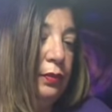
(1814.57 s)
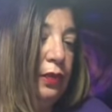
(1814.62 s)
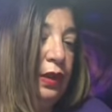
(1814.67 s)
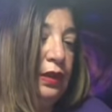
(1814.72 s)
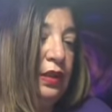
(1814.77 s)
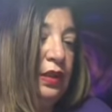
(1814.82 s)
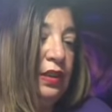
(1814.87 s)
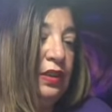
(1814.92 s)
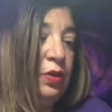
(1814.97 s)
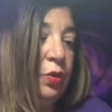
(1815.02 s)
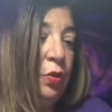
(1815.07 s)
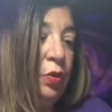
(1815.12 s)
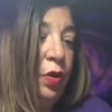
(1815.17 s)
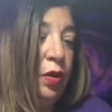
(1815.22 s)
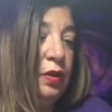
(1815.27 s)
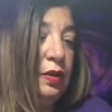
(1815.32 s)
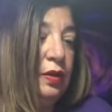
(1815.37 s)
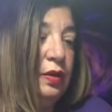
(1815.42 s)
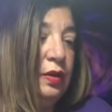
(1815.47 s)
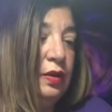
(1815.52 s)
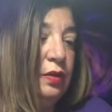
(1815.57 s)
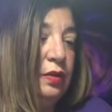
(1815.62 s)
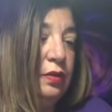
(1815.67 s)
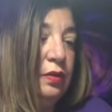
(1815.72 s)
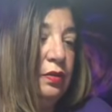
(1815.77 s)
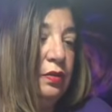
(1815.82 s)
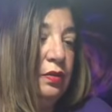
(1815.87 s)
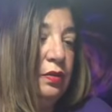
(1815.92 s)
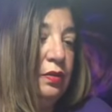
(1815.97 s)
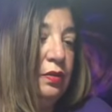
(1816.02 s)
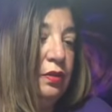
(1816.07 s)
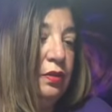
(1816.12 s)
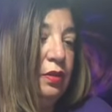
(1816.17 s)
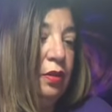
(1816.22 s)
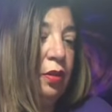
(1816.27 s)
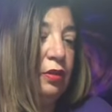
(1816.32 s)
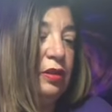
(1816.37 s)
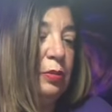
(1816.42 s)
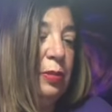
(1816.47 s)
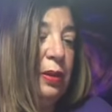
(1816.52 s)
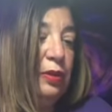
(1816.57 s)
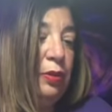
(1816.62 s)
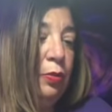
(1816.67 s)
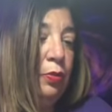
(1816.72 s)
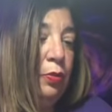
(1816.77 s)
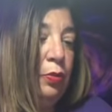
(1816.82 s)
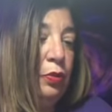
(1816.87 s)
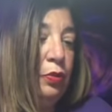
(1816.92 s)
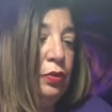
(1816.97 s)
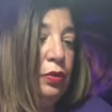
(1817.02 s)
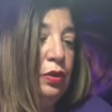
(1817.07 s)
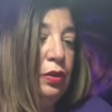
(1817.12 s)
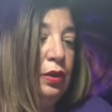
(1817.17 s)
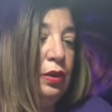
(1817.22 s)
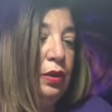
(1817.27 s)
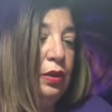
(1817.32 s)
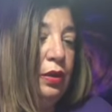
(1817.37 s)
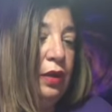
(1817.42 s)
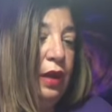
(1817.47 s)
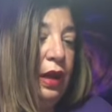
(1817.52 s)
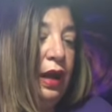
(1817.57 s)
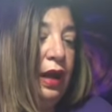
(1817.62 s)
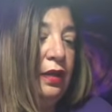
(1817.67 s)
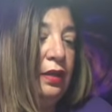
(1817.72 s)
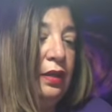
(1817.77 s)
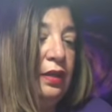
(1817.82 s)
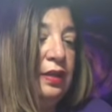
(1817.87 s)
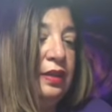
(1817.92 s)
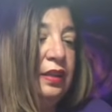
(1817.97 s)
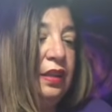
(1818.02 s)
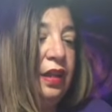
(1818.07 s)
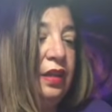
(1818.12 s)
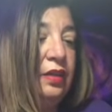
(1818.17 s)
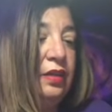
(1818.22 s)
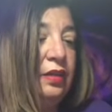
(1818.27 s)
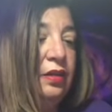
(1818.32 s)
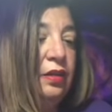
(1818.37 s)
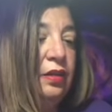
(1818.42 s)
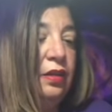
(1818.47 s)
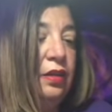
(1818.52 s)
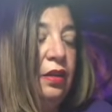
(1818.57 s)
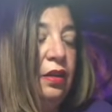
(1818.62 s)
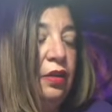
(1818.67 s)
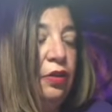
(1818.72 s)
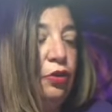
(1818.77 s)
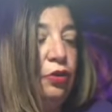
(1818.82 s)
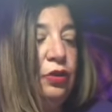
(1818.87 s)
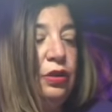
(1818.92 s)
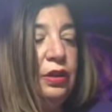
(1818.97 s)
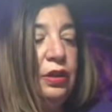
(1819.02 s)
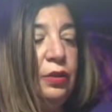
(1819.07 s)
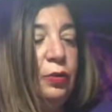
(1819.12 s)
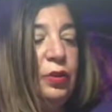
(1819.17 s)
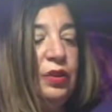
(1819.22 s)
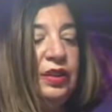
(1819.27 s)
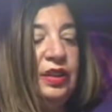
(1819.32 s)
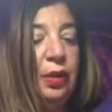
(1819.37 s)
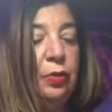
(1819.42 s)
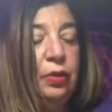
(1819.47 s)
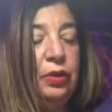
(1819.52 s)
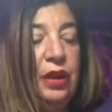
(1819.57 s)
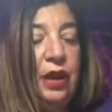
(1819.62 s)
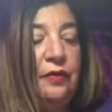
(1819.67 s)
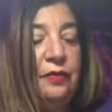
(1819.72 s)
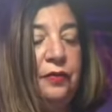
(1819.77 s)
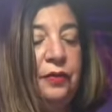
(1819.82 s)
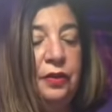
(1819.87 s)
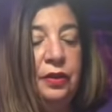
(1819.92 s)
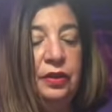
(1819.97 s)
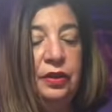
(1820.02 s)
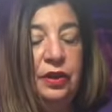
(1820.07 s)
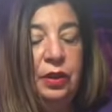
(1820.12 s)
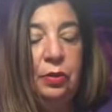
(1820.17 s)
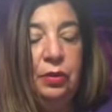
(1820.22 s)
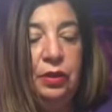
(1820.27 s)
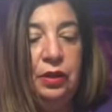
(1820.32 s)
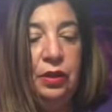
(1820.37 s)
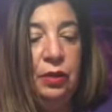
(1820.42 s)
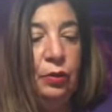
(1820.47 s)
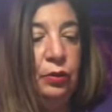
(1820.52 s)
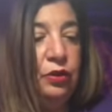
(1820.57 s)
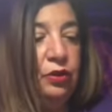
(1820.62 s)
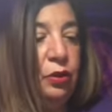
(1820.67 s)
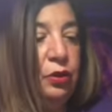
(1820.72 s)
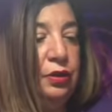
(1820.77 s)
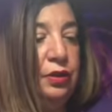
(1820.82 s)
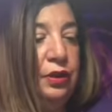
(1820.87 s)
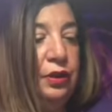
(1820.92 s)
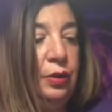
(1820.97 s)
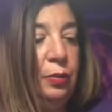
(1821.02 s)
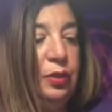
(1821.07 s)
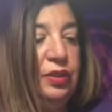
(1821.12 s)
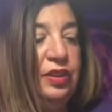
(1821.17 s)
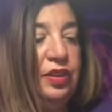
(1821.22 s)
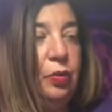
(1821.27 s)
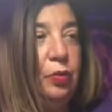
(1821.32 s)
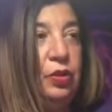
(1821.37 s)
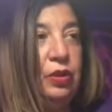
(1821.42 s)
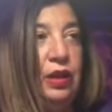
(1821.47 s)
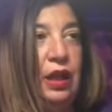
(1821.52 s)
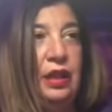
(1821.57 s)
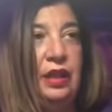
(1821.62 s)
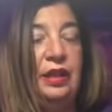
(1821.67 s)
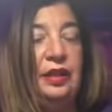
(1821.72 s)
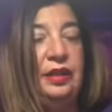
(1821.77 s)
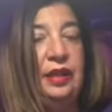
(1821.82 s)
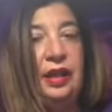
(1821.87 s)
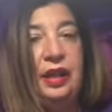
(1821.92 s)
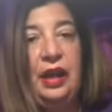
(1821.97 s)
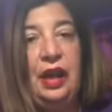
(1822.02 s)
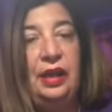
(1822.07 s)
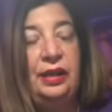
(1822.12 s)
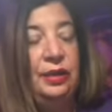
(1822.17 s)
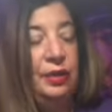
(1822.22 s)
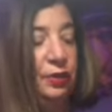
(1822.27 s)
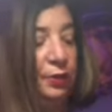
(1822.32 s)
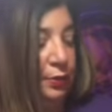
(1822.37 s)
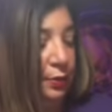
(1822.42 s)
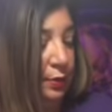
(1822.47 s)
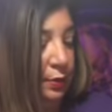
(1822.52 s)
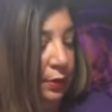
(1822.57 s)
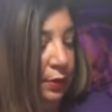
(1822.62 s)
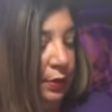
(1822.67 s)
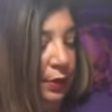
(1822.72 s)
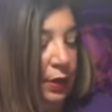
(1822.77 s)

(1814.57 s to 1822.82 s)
Six of Wands talks about the moon and the sun. You're dealing with someone, I feel some Leos are dealing with someone that is a Cancer.